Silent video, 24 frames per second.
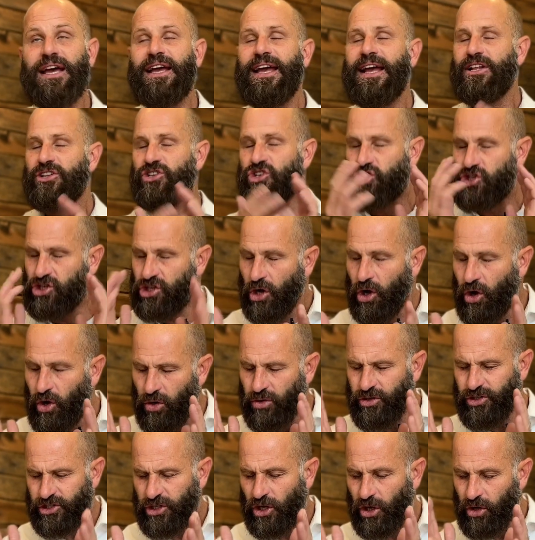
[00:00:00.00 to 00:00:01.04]
and
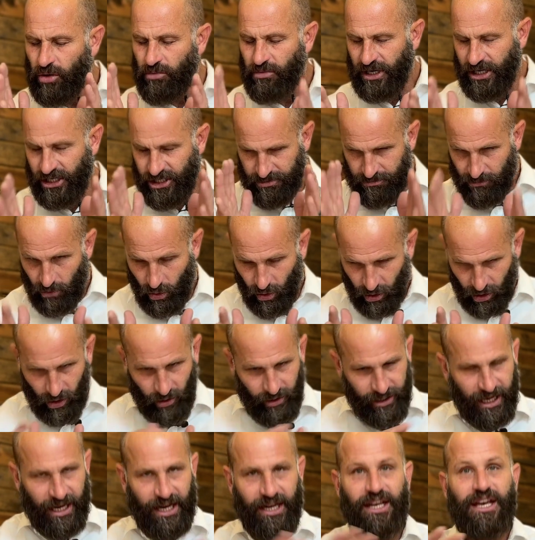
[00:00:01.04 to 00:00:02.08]
so much more,
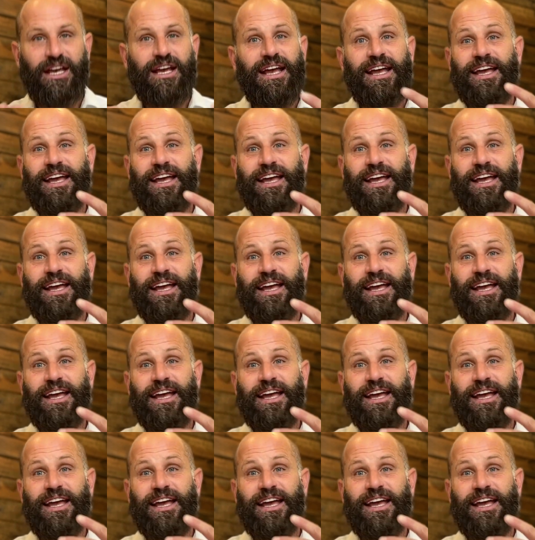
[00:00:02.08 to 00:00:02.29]
okay?